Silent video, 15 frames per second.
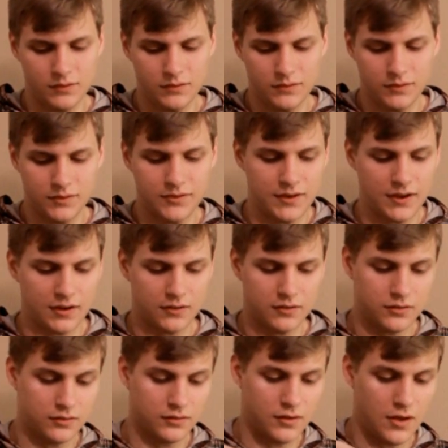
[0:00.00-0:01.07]
stick
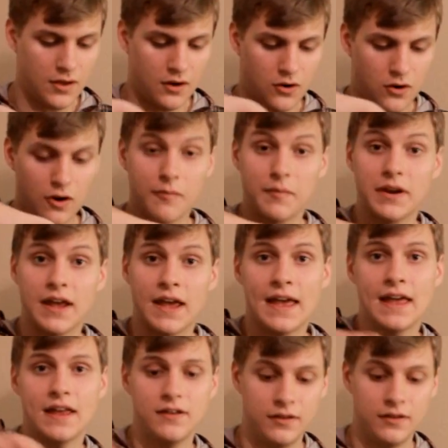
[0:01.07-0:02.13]
an arm in a
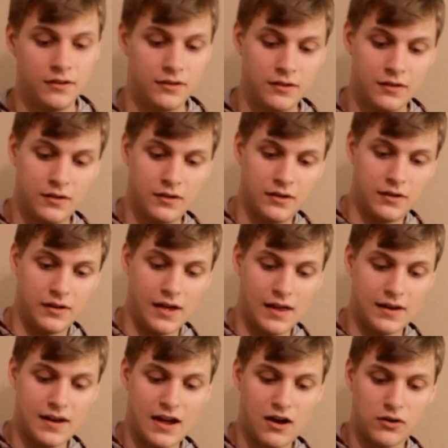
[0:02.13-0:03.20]
head.
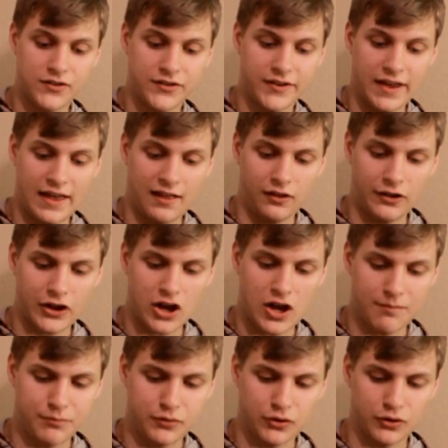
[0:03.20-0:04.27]
And now it's a
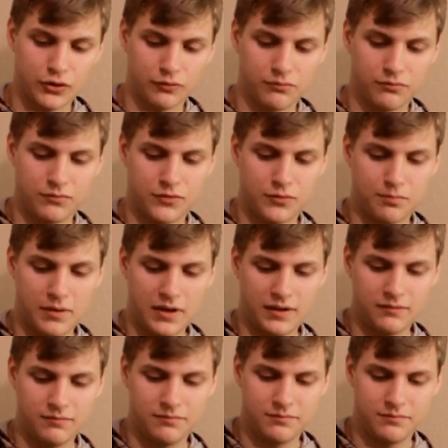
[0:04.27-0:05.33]
helicopter
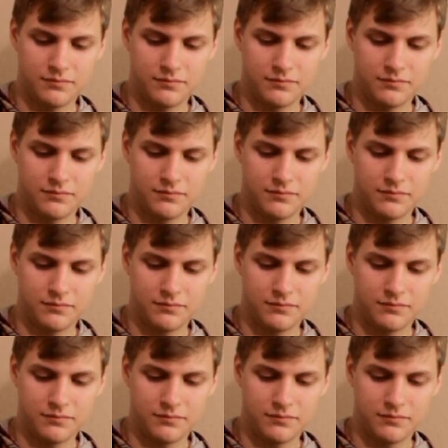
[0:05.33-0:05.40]
Spud